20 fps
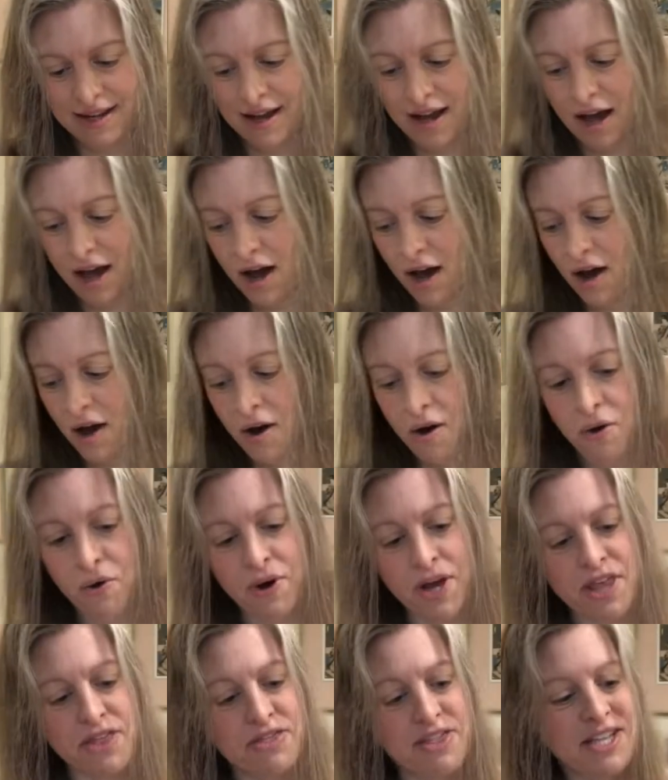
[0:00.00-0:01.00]
oh,
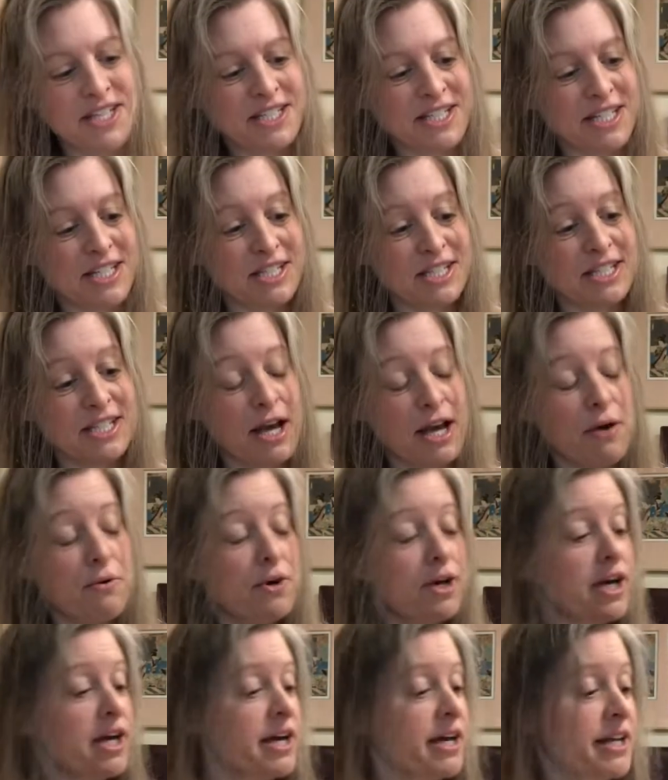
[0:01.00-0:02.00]
this is so
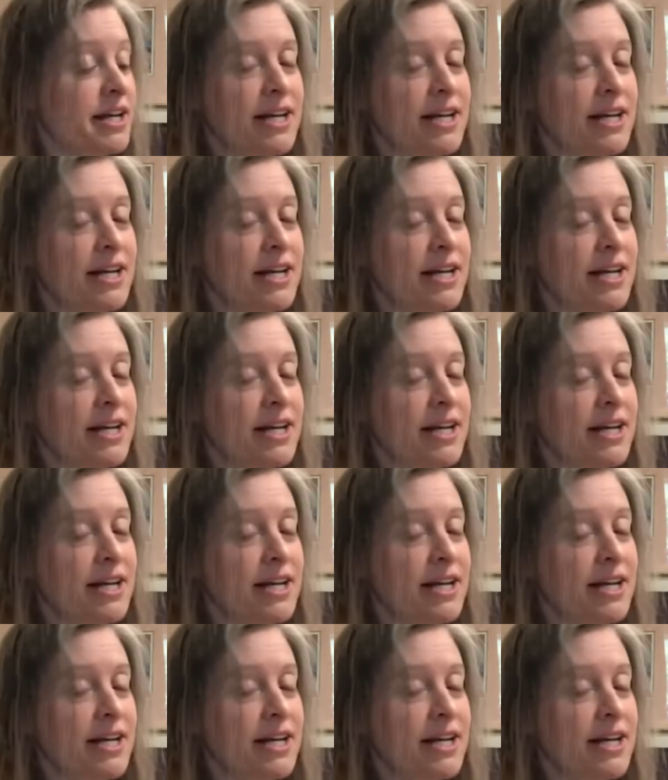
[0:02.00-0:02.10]
good.